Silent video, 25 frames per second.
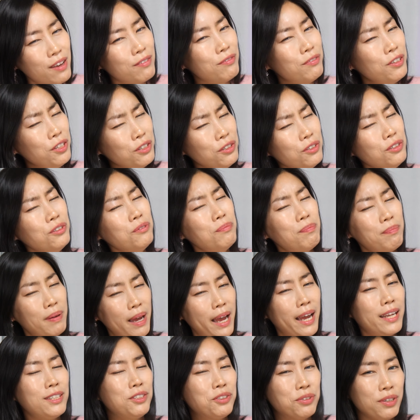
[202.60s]
a few
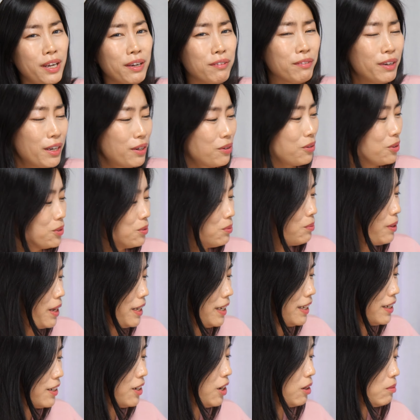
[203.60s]
bad track record
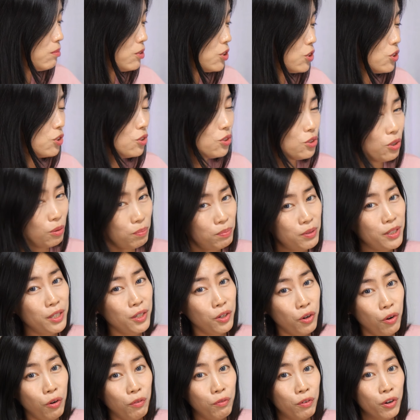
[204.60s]
when it comes to
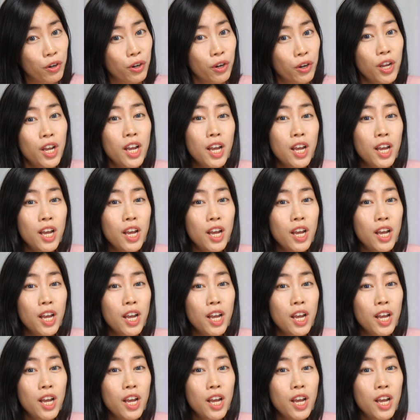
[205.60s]
toppling over